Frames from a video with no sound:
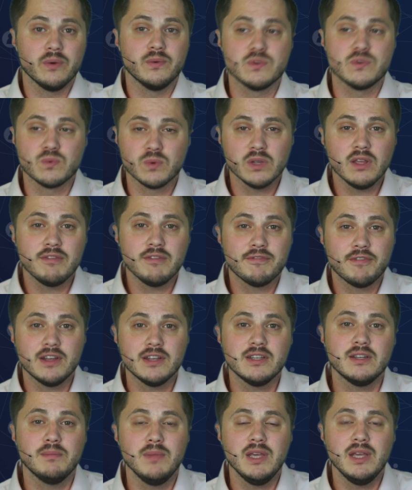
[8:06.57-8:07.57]
It was really
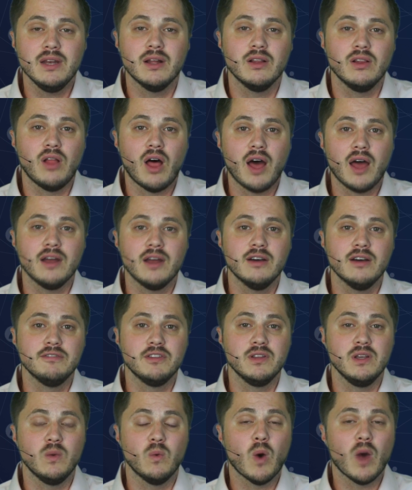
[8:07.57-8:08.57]
fun to meet a lot
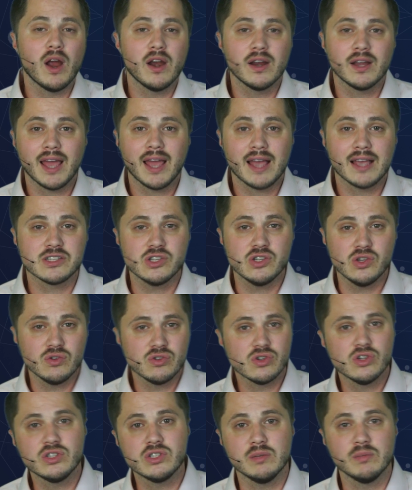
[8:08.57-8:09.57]
of the Wirecast
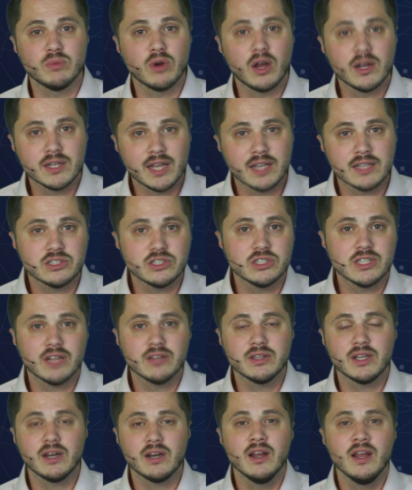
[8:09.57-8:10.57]
users and broadcasters
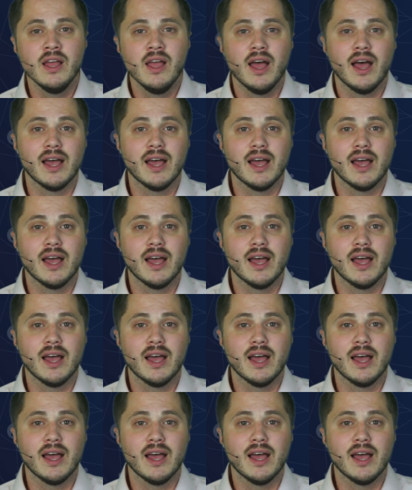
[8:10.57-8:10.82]
out there.